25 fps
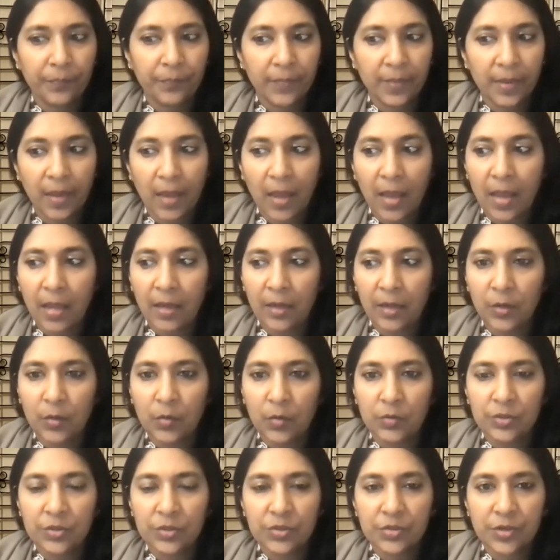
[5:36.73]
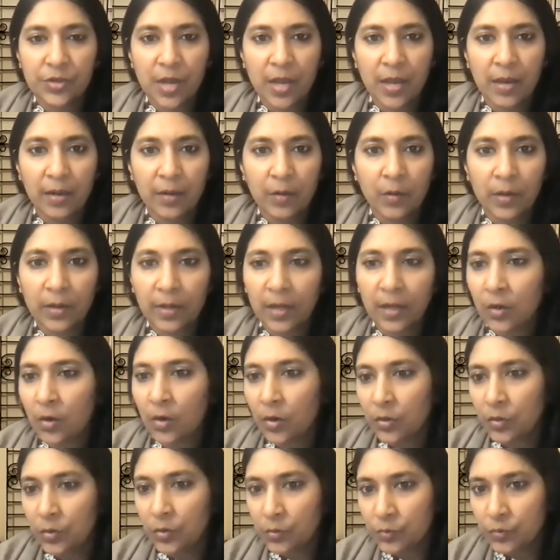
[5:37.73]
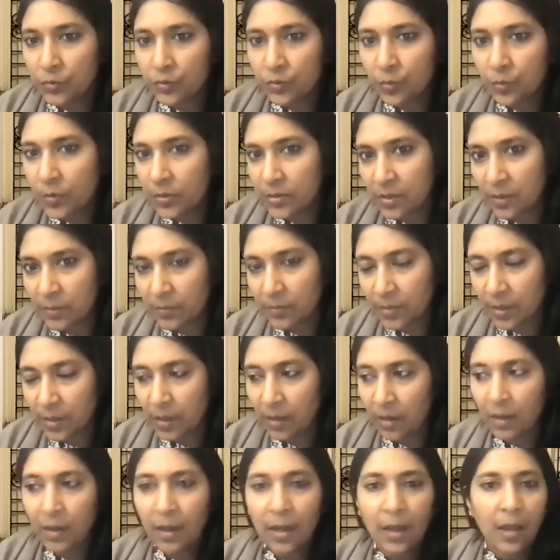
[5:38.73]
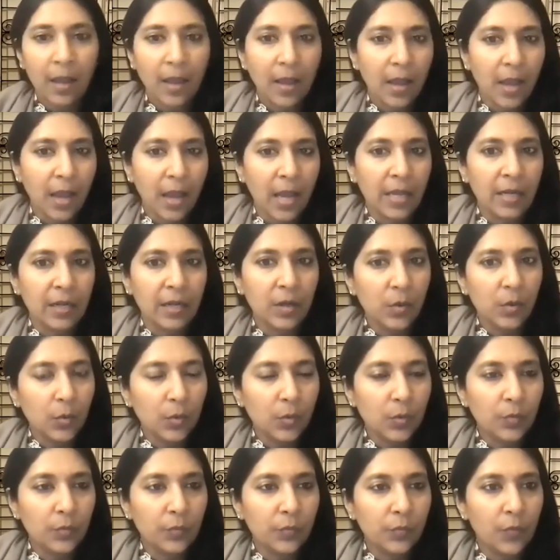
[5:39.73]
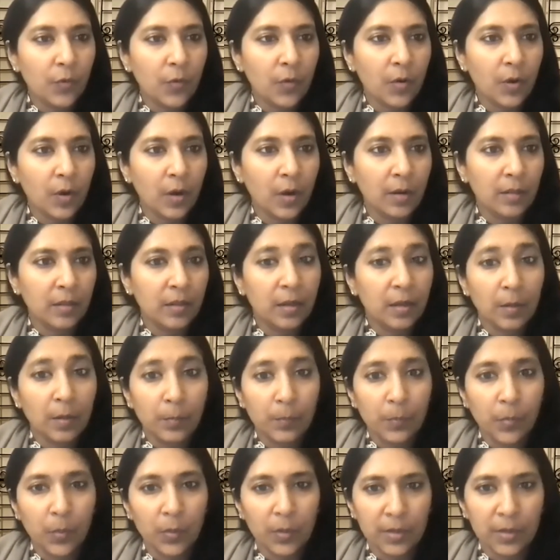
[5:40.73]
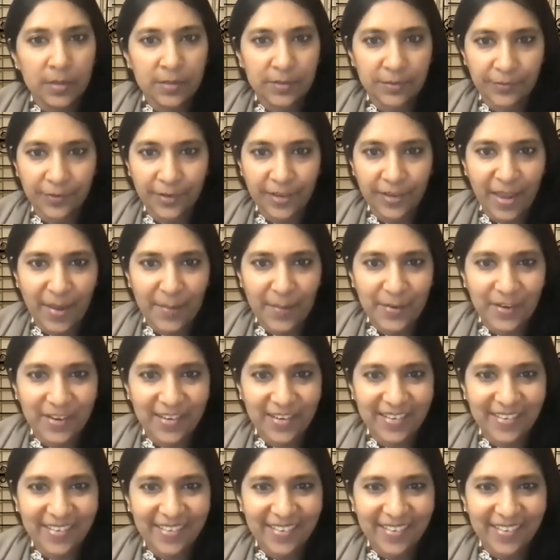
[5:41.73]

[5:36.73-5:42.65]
can, just try and go get on YouTube or something and look for the components of a camera